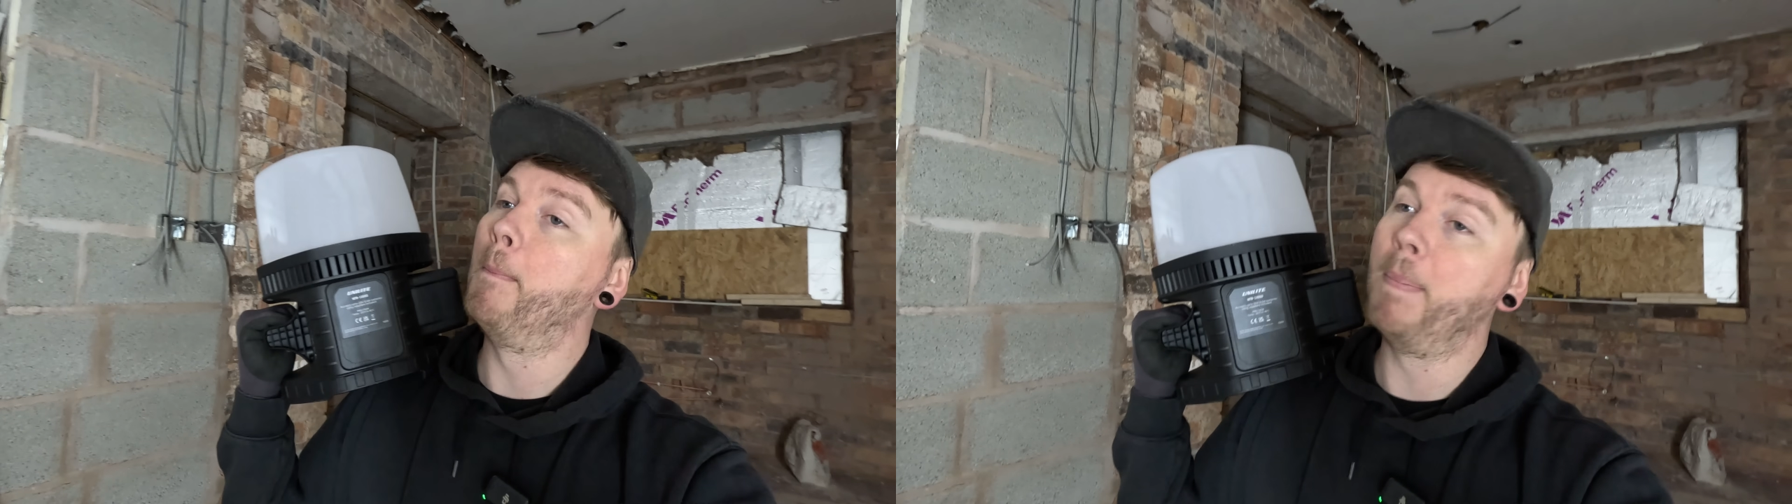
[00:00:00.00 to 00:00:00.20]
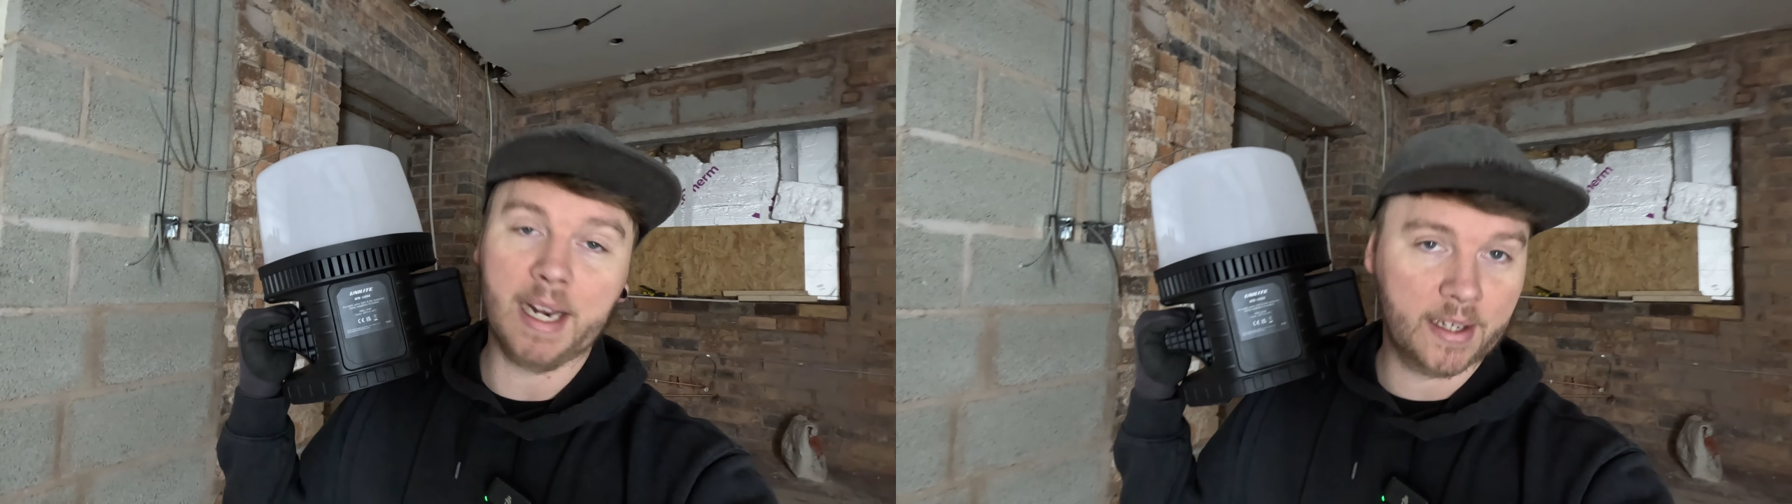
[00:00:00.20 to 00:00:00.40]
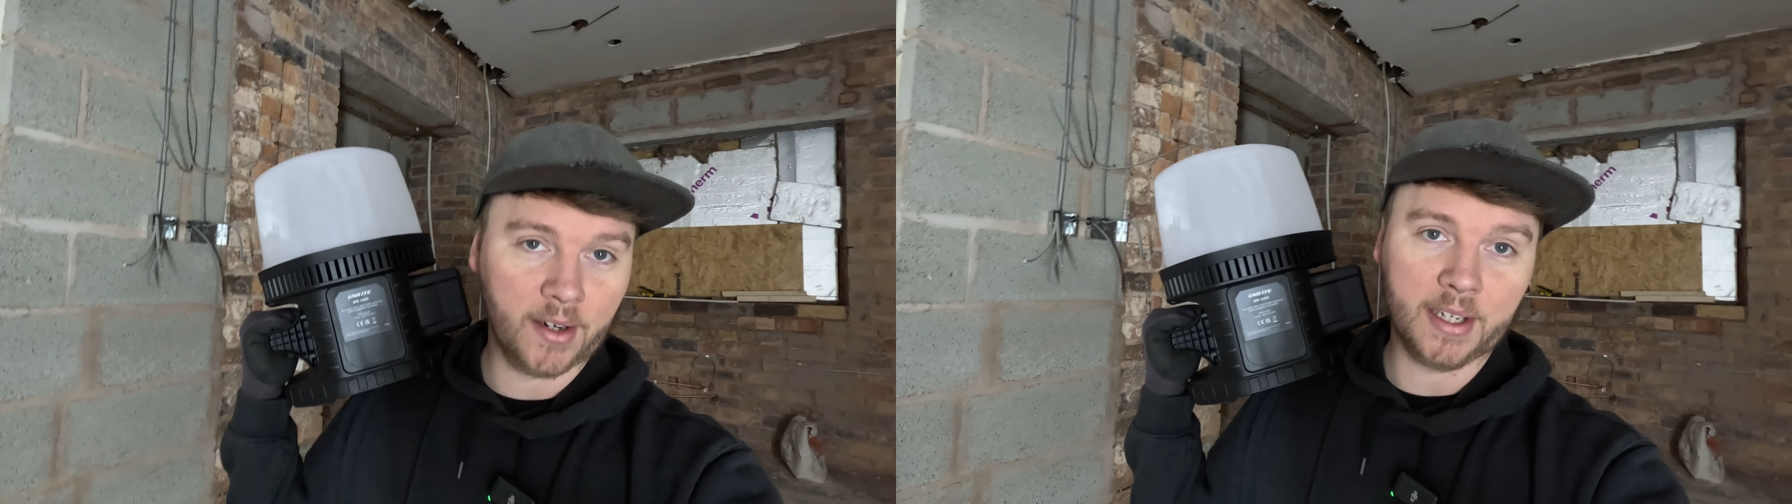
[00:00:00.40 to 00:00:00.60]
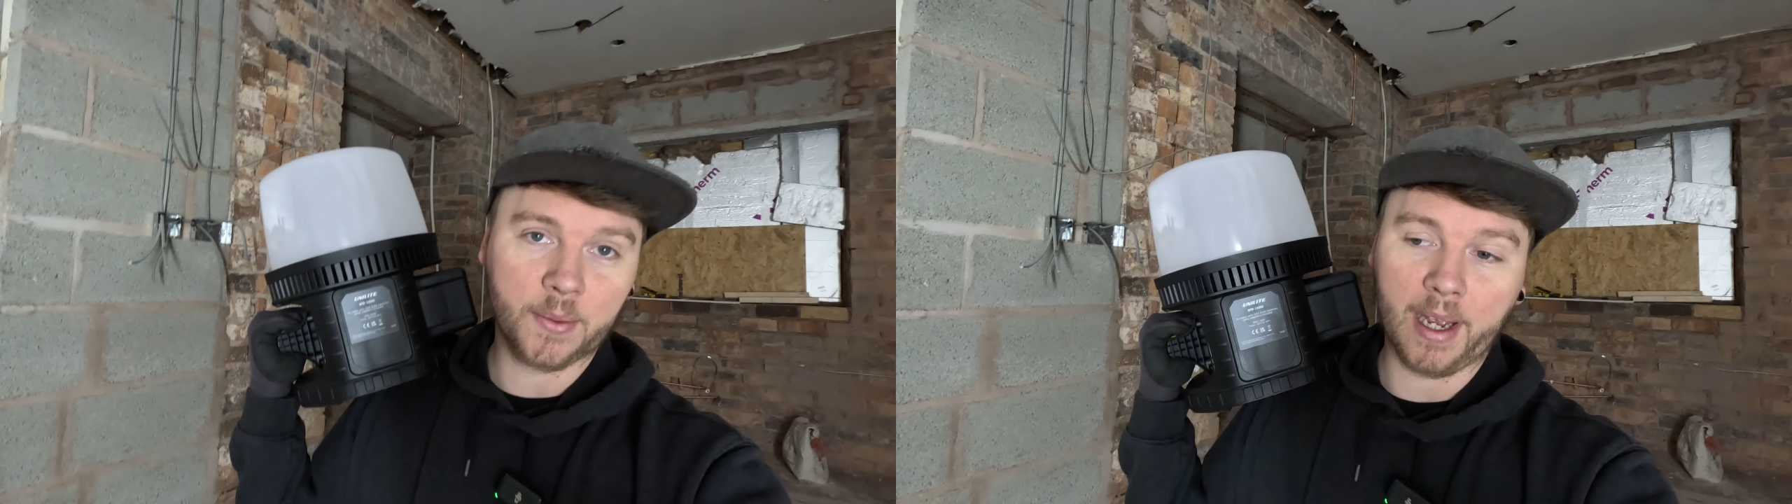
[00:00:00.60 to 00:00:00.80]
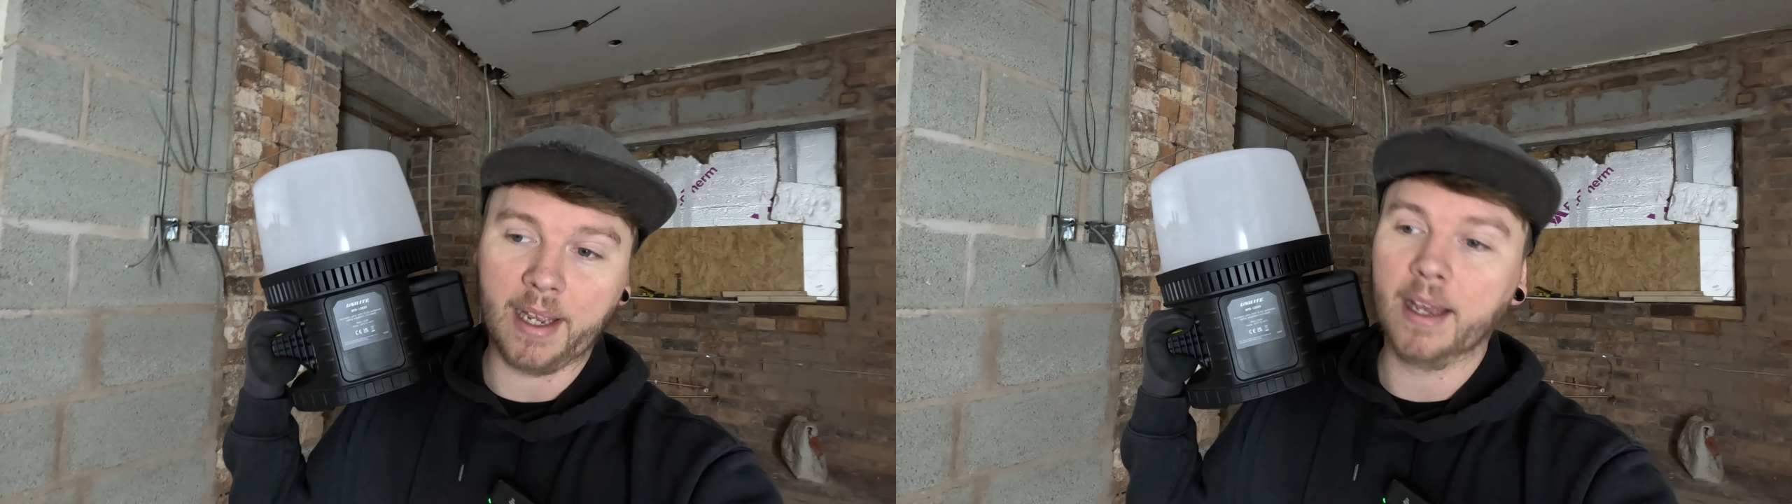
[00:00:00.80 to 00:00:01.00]
but it's on
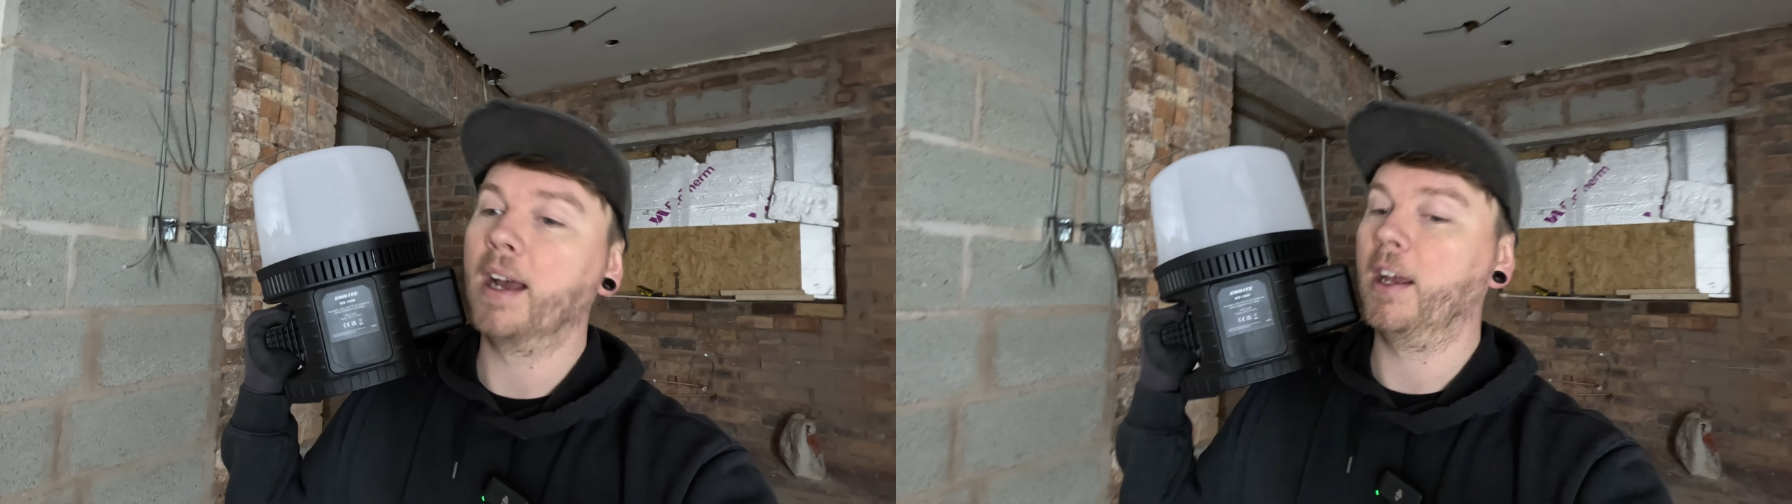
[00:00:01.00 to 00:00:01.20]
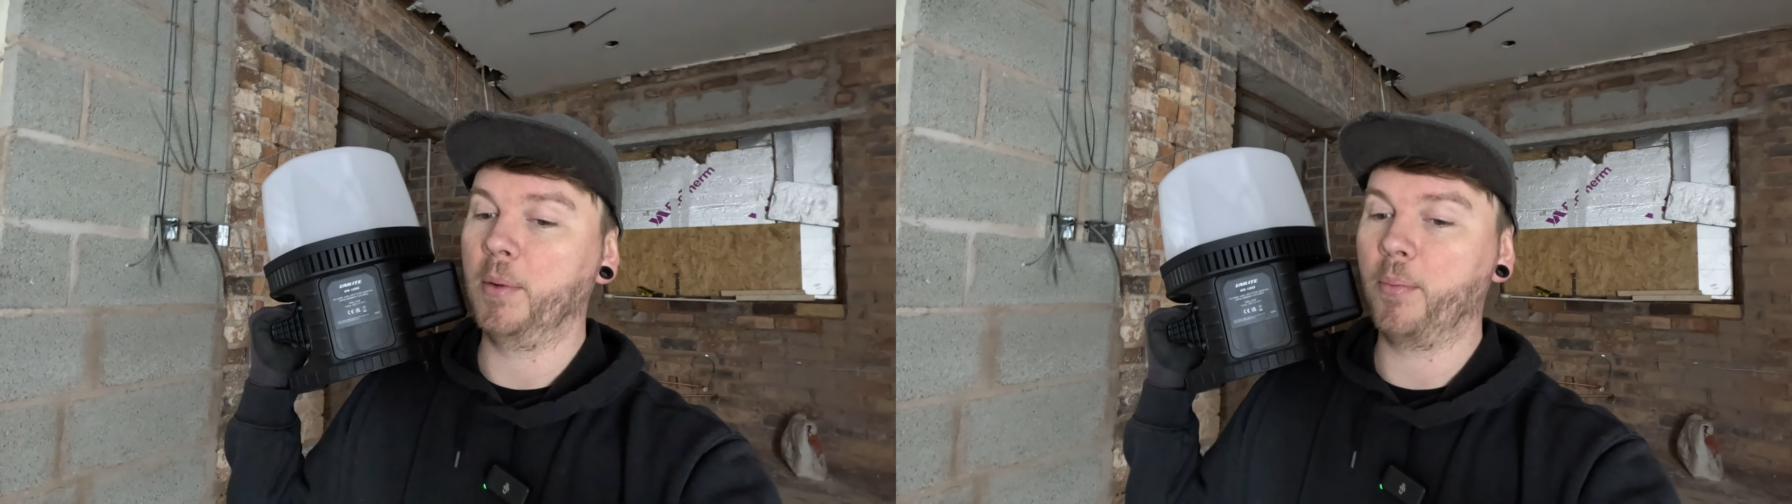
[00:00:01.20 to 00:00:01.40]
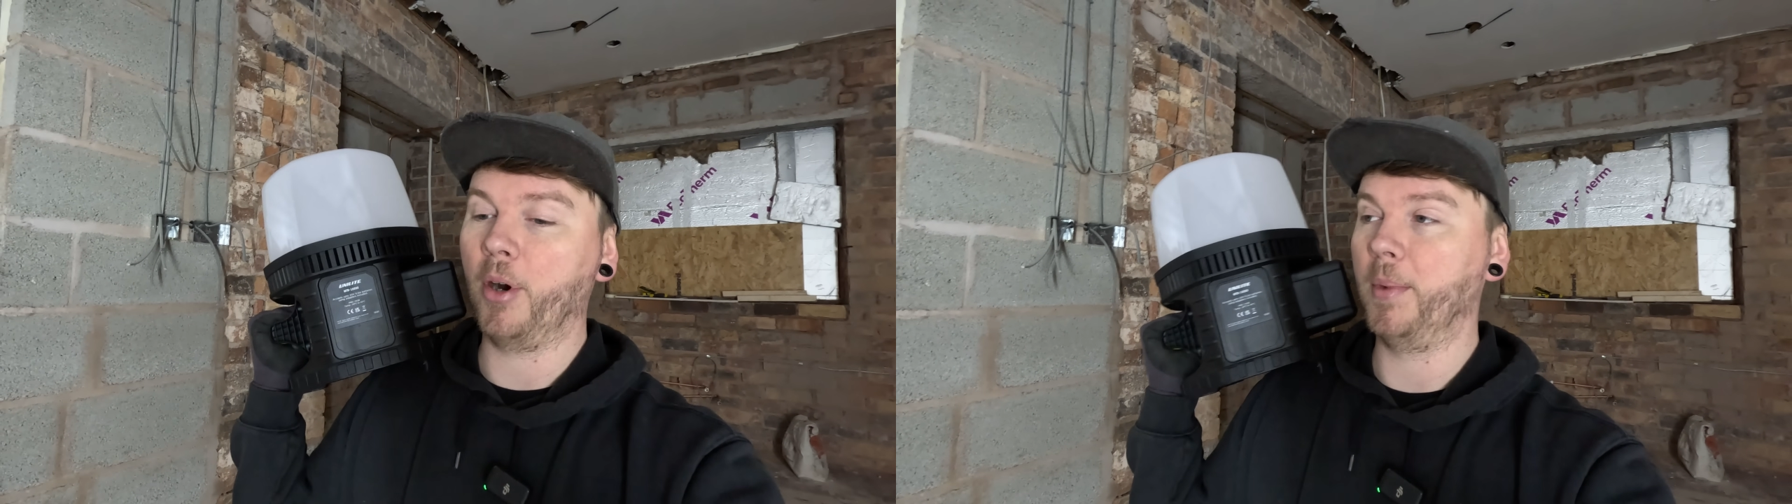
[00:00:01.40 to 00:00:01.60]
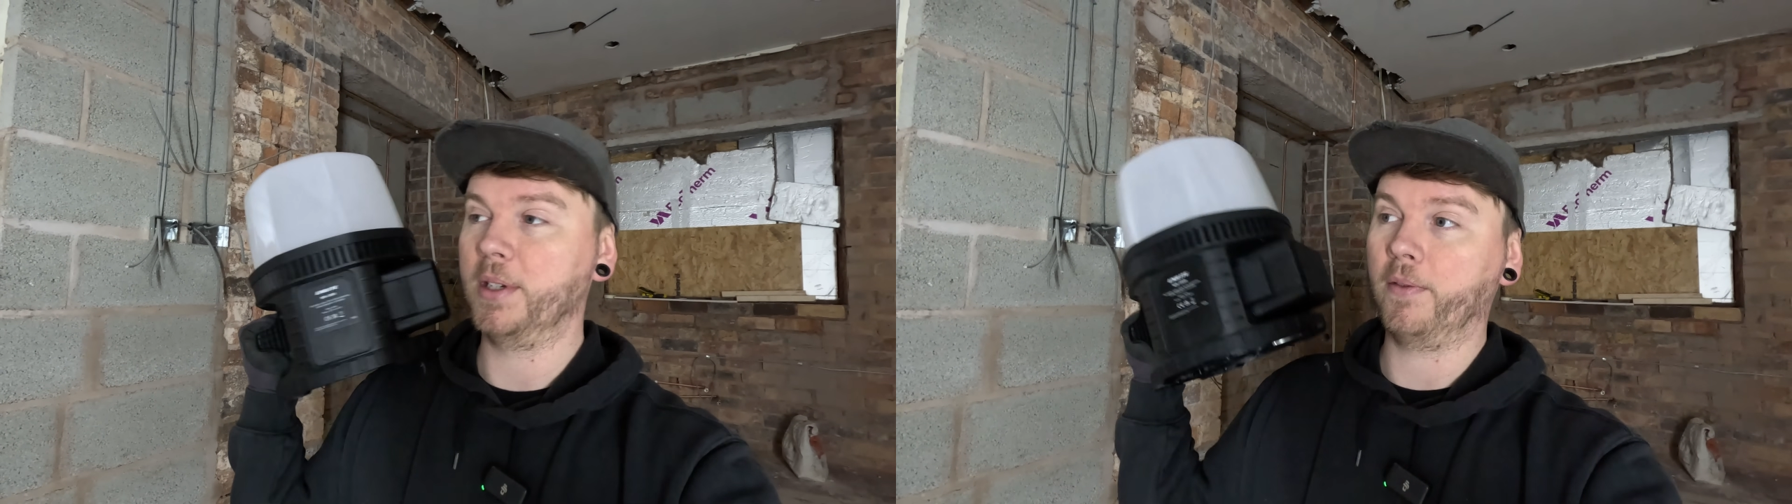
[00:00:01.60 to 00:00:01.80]
its way, I've been promised.